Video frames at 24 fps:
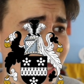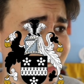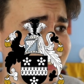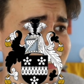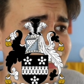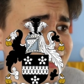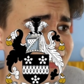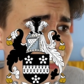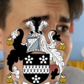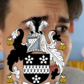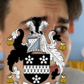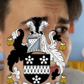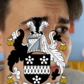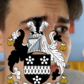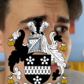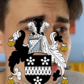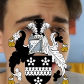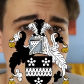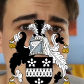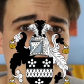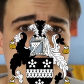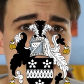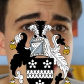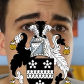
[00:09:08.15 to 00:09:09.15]
and
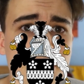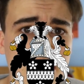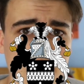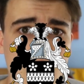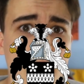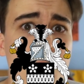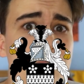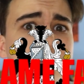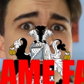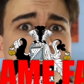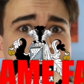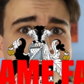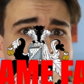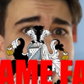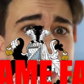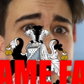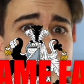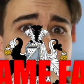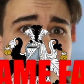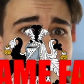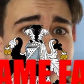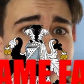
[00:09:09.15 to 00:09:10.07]
they become the same